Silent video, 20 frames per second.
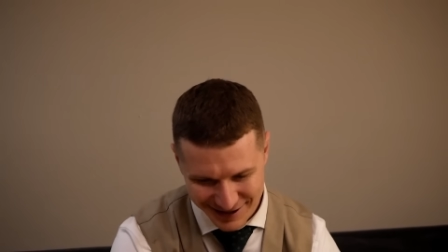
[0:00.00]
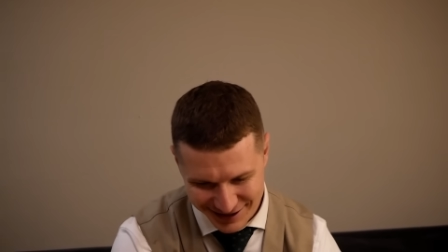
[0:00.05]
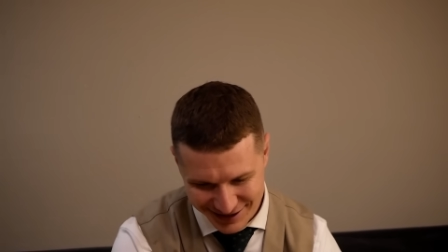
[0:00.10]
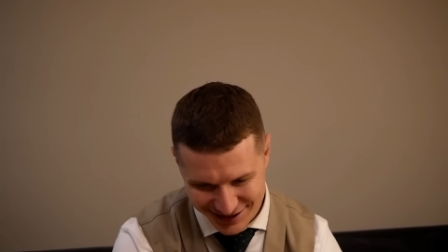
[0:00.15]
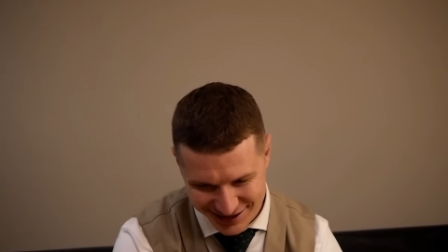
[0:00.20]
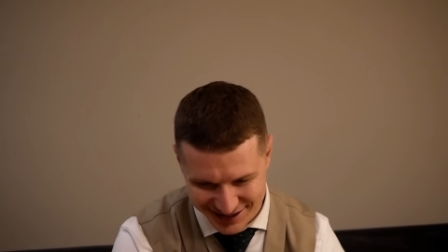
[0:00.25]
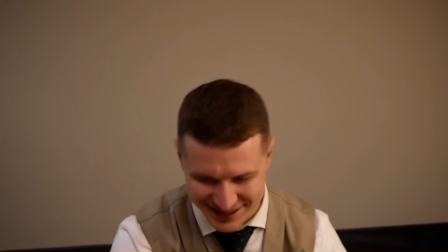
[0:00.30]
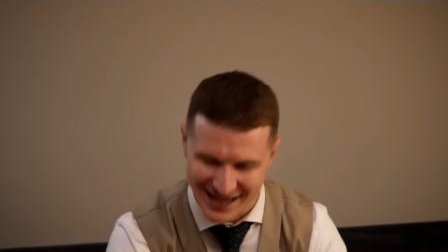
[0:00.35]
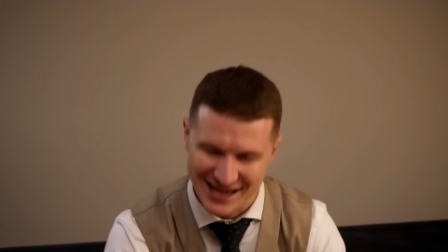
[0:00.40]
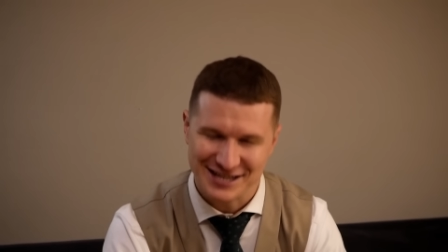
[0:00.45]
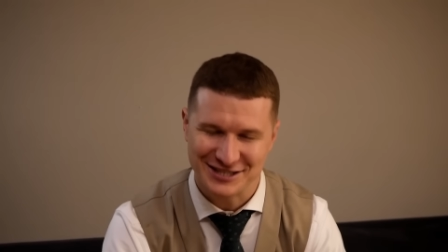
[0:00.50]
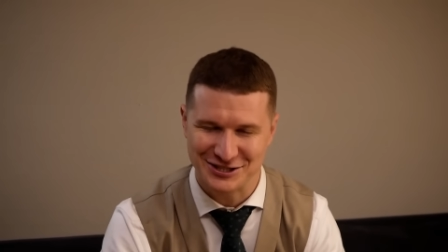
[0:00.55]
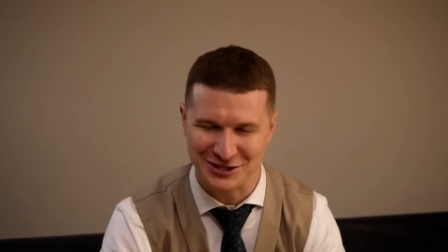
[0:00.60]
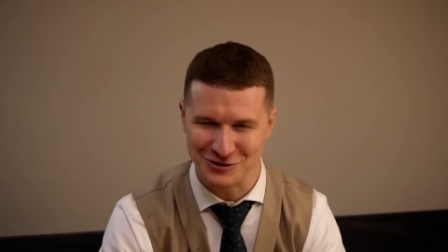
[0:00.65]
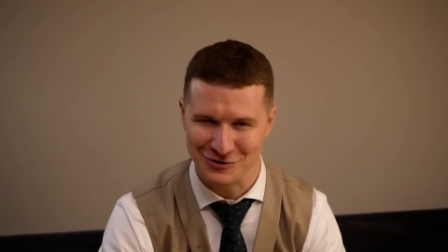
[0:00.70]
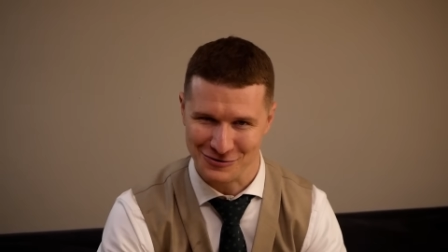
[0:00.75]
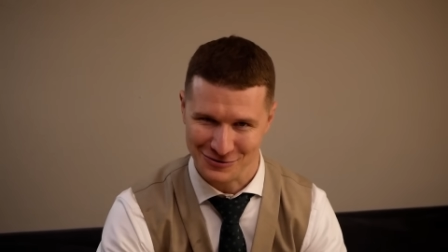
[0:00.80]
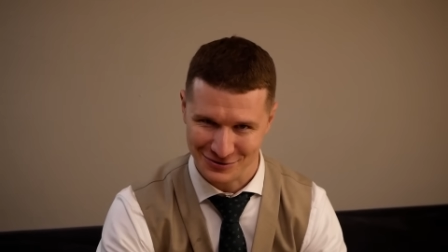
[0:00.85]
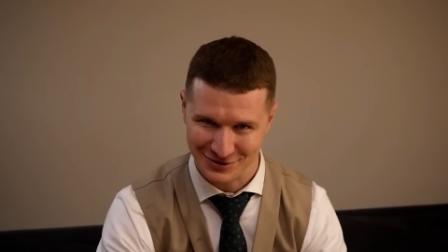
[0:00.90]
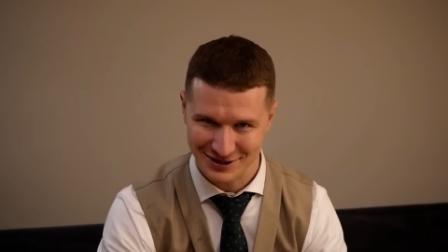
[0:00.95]
stay
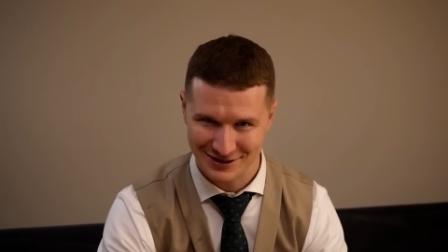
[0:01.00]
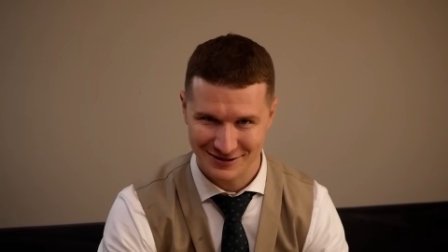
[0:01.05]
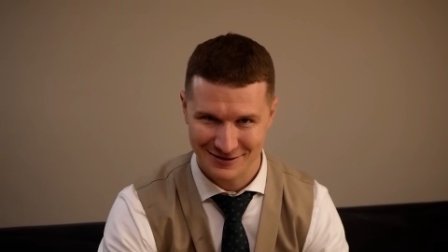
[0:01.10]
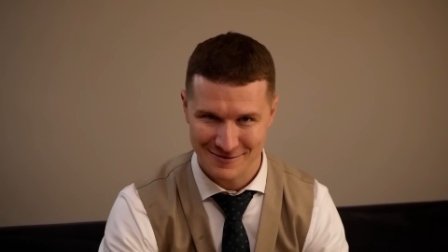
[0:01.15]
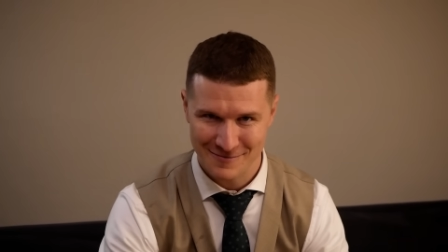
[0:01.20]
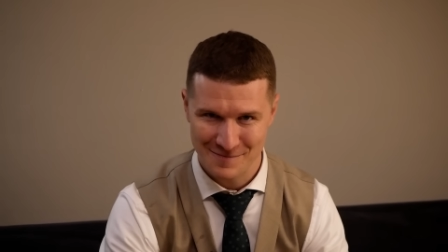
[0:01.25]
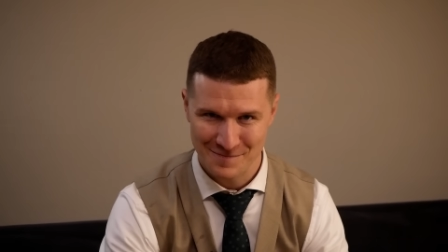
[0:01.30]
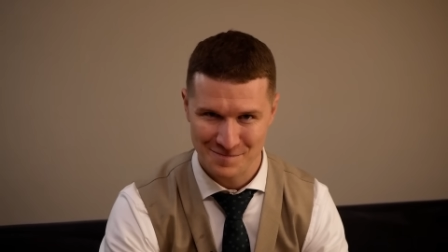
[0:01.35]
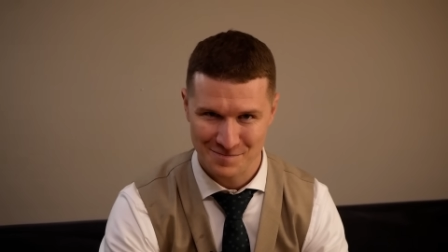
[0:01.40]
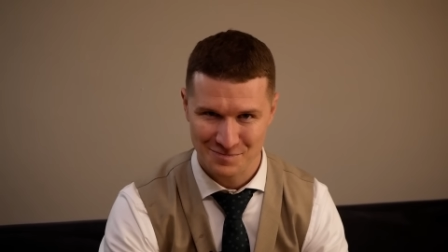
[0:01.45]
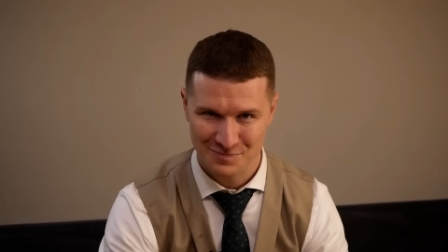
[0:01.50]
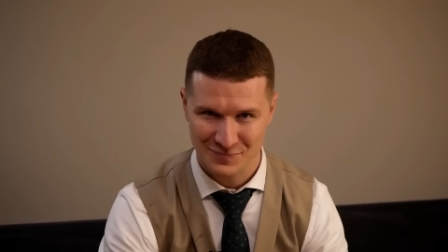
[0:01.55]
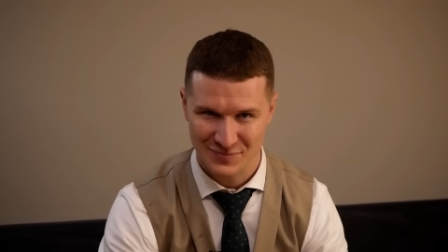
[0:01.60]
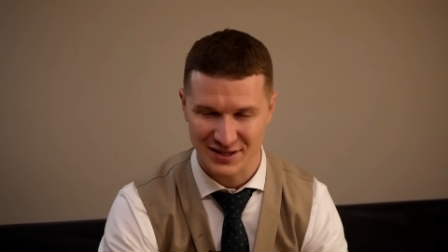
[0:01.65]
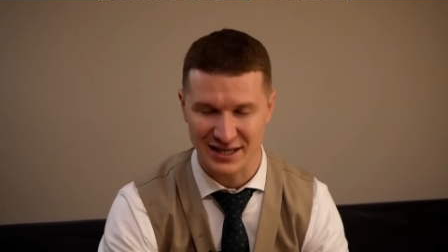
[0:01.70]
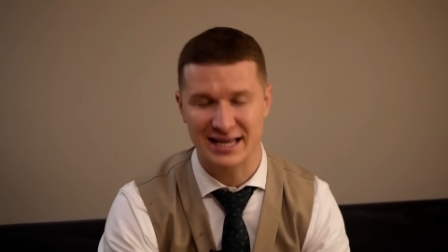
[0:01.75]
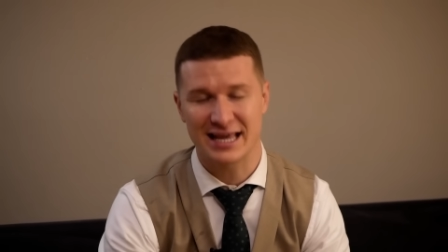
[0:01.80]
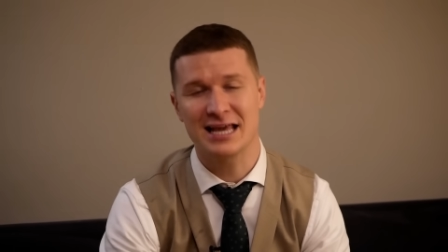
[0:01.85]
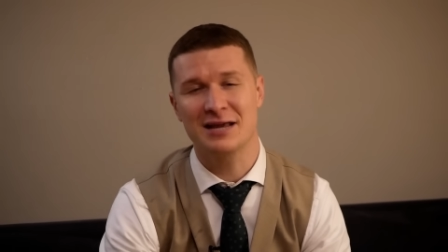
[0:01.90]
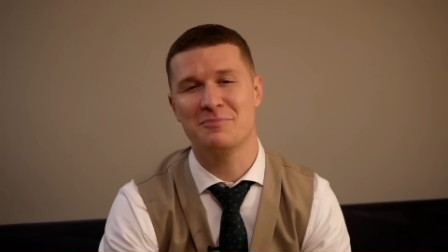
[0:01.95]
tuned.
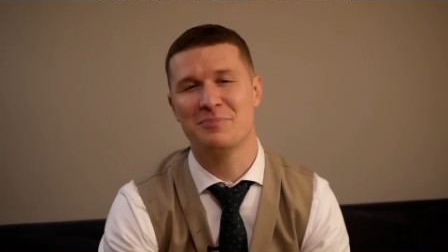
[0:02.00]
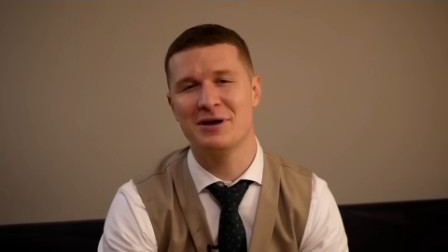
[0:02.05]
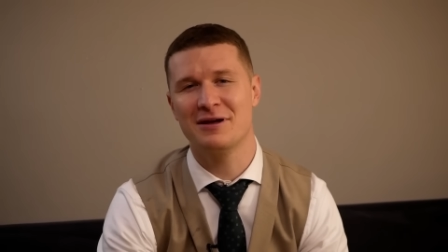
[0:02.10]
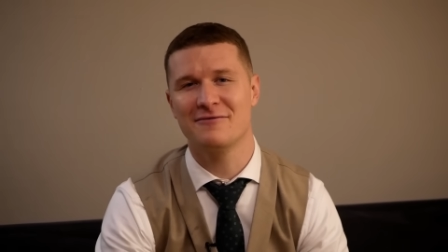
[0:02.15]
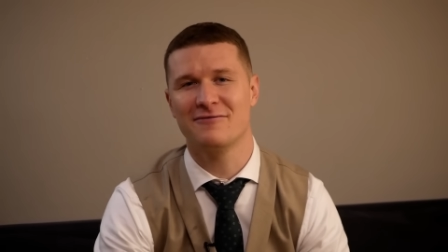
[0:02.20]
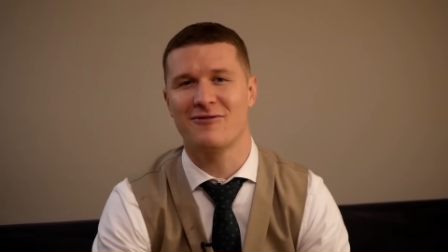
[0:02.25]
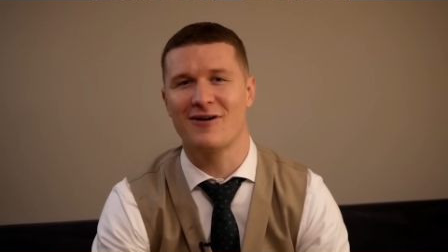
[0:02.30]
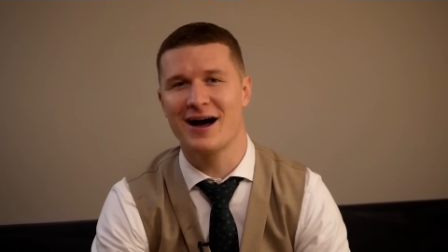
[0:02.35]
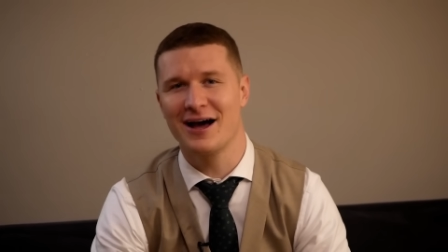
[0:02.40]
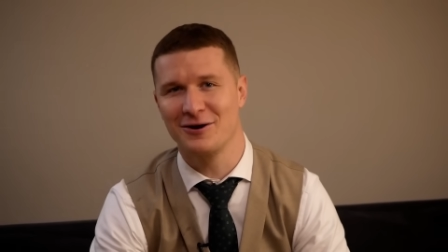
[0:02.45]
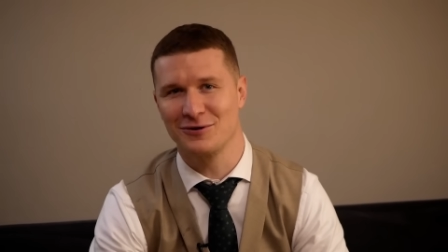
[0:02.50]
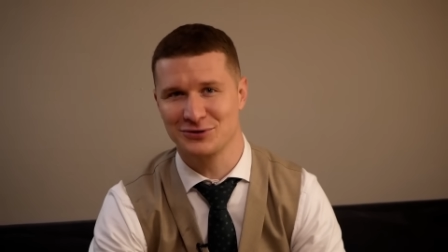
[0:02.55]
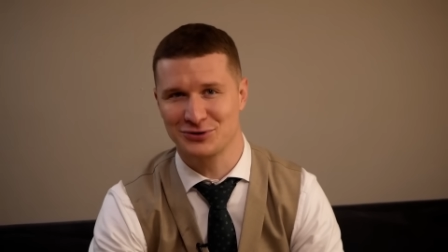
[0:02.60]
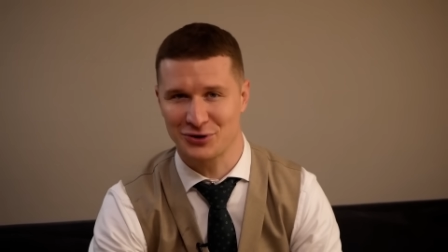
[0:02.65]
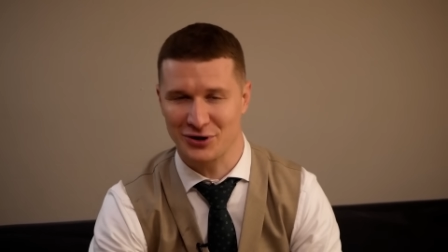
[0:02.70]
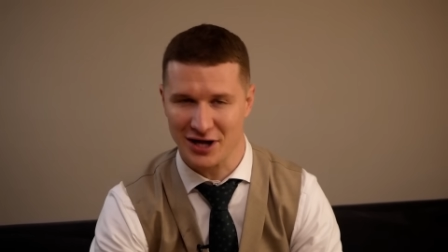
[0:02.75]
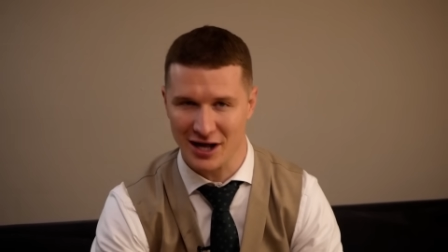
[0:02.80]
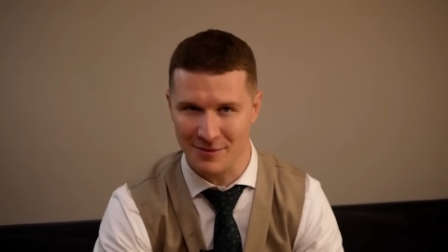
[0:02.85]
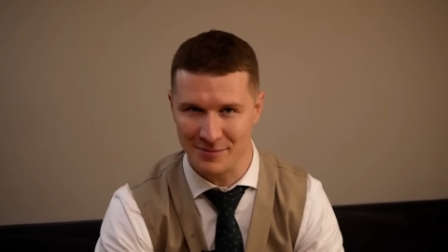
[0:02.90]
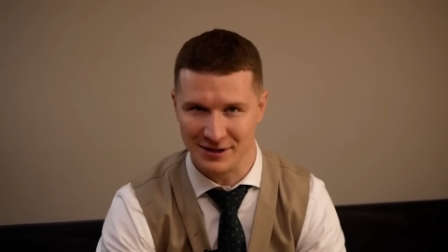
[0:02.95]
The Kingpyn finals
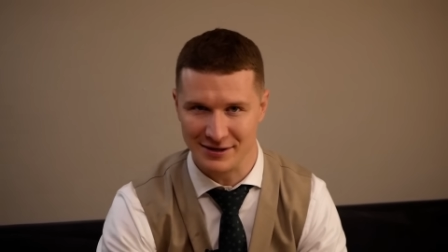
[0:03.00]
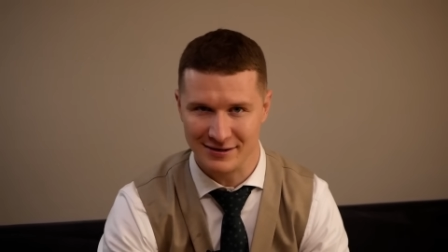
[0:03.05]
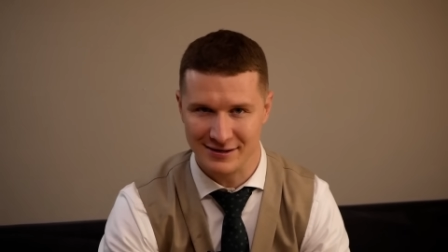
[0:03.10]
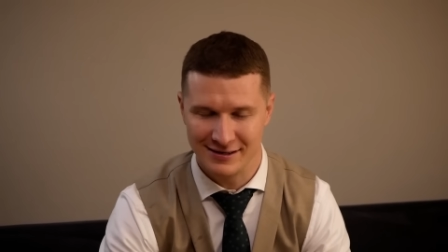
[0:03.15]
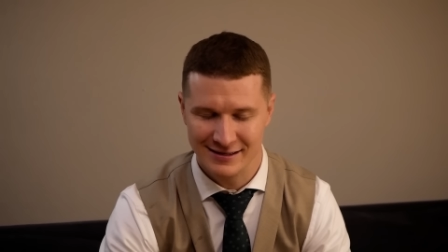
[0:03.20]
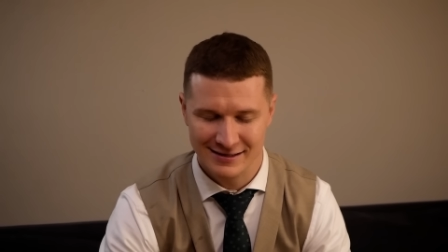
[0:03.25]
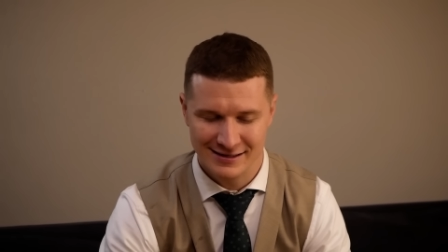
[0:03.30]
are coming.